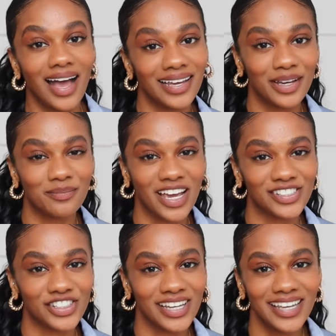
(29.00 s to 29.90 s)
Hi, I'm
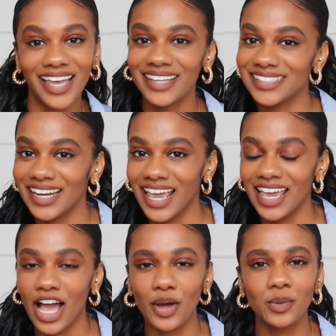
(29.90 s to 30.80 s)
Nyjah, and
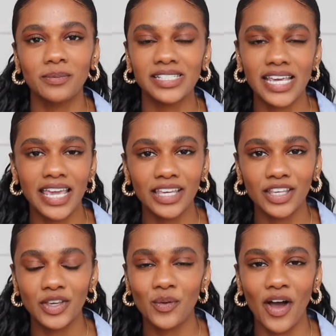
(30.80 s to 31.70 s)
today I will be
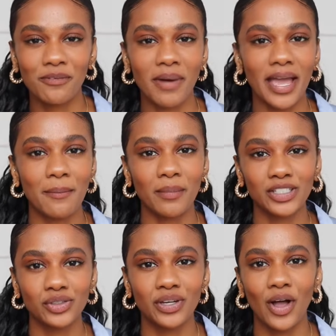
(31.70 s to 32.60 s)
taking you on my
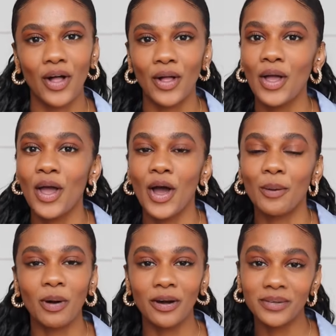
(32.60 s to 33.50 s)
Montreal
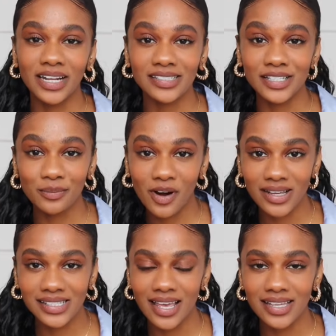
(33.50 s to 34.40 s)
apartment hunting
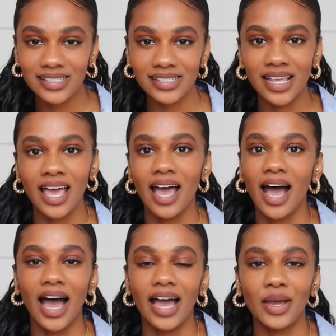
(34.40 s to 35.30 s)
process.
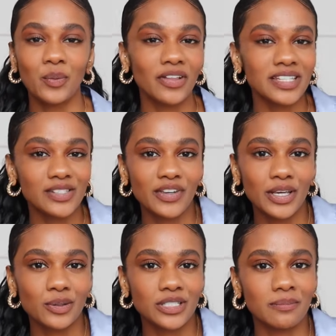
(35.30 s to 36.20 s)
I want this
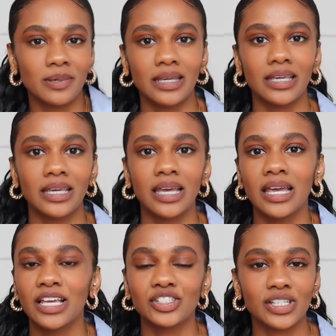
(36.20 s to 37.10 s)
video to be
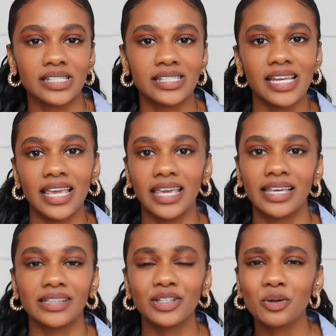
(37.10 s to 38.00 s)
just
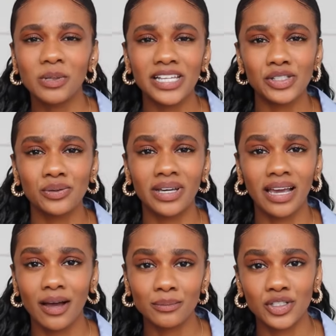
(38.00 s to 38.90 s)
a little place you
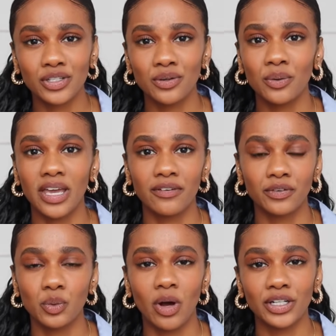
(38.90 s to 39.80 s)
can come to
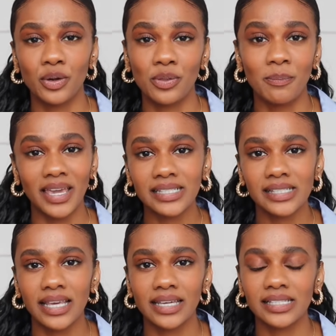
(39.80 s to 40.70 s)
if you want to know the
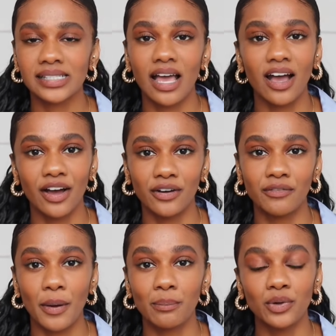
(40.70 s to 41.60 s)
basics
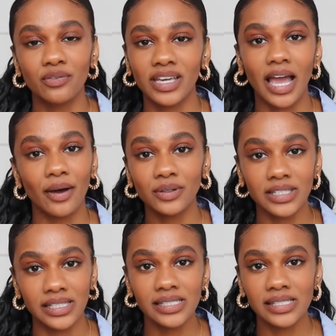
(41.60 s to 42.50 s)
of moving
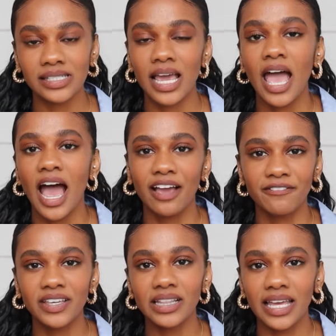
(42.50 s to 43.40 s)
out east. I
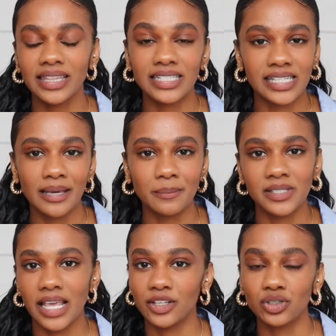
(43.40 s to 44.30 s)
feel like the
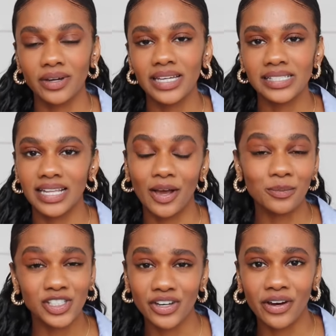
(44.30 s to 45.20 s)
tips and tricks that I'll
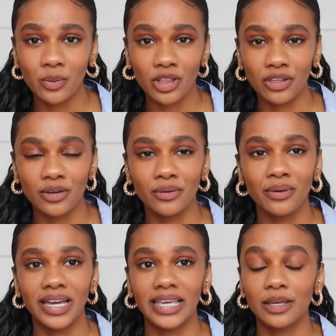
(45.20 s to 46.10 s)
be sharing with
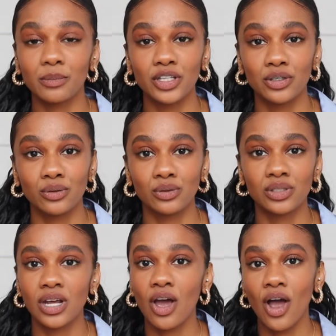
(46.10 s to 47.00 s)
you can be
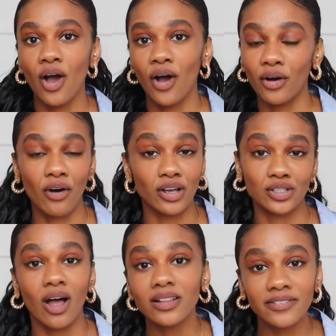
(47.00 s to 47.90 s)
used
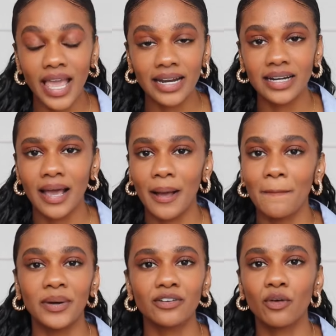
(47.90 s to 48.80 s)
across all of
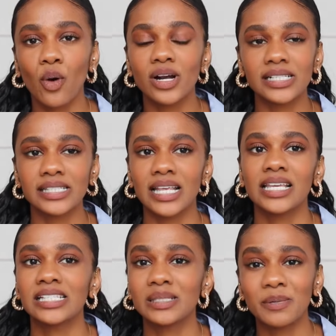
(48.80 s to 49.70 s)
Canada, but of course,
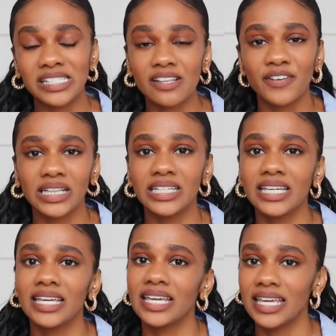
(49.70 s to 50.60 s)

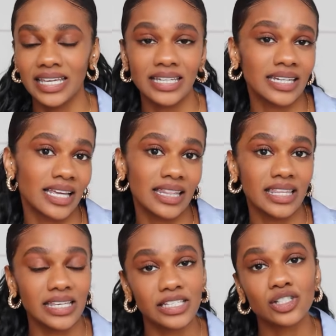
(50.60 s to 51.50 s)
specifically in
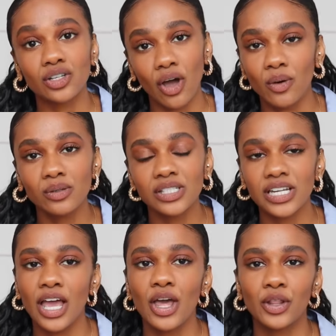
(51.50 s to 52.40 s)
the East
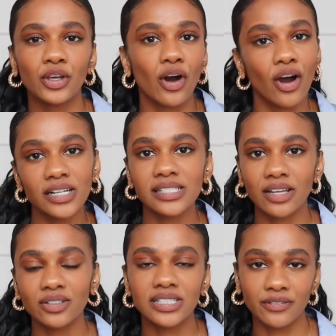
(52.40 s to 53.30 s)
Coast. There are
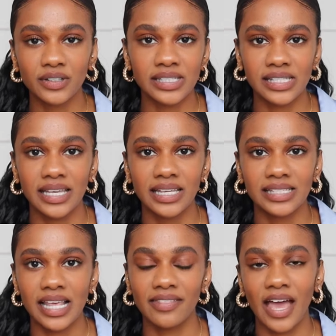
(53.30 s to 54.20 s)
subtle
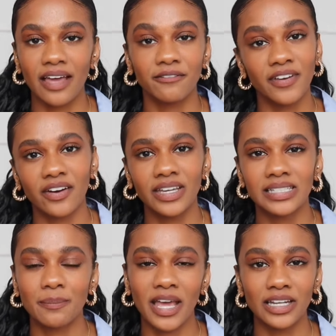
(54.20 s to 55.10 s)
differences that
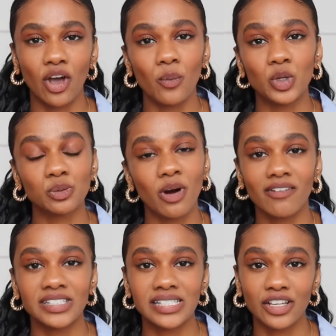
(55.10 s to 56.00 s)
vary depending on which
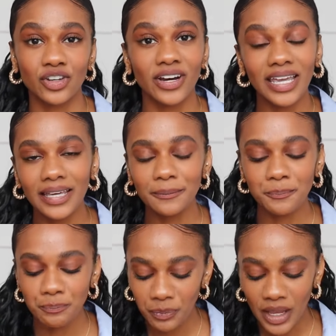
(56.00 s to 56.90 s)
province that you're in,